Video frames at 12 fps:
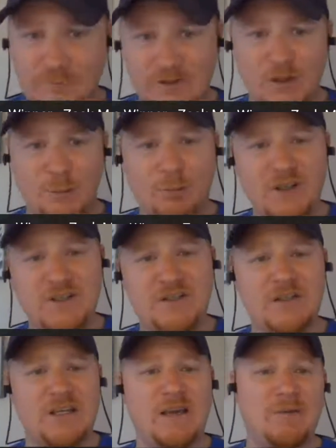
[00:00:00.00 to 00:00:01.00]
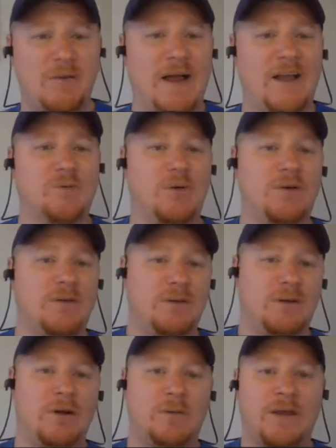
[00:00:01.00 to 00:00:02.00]
the preseason game, the last one,
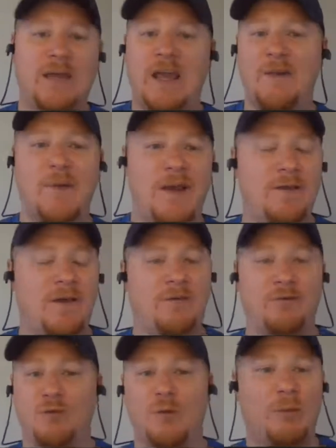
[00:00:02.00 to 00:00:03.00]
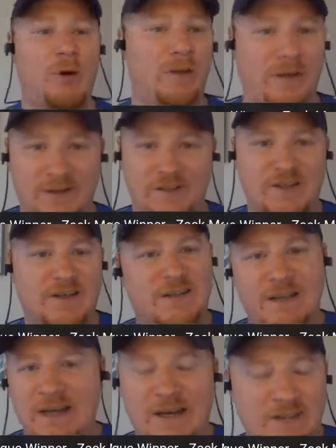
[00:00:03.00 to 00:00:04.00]
they came in, they threw the ball like
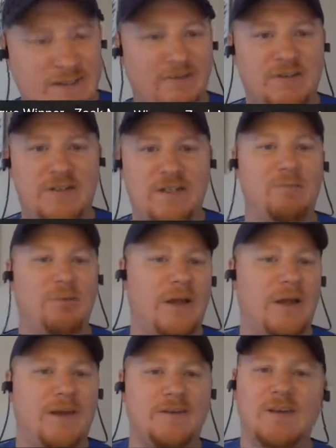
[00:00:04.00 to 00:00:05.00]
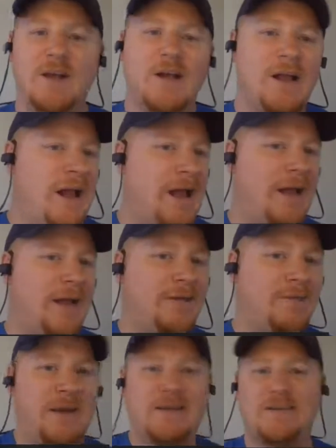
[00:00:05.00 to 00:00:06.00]
16 out of 17 plays, and
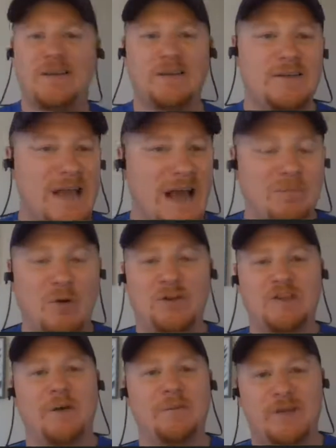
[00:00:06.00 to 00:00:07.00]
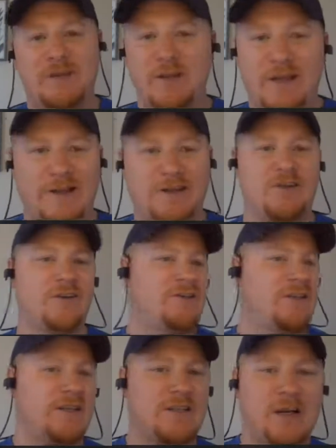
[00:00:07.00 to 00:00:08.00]
basically Zack Moss comes in the next series and
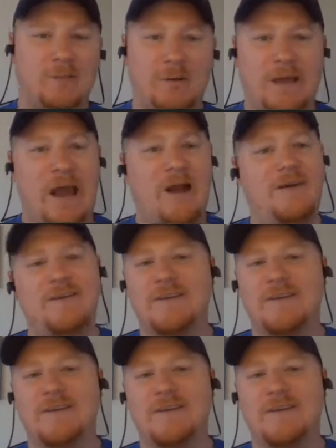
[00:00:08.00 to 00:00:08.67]
gets a couple carries,